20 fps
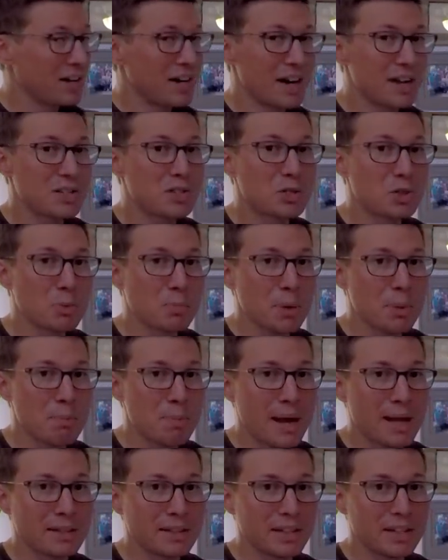a super
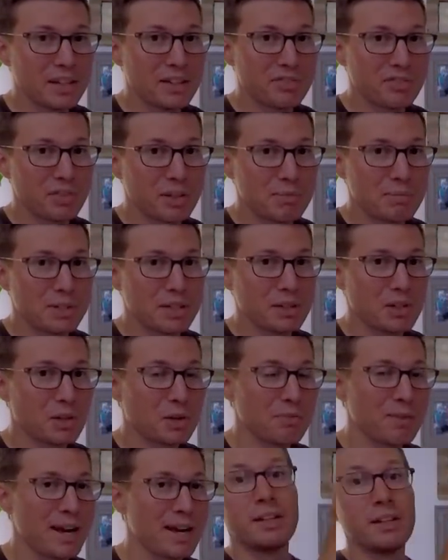bendy, flimsy little
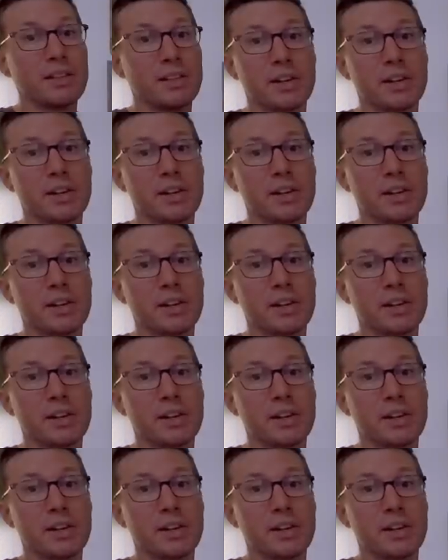mast.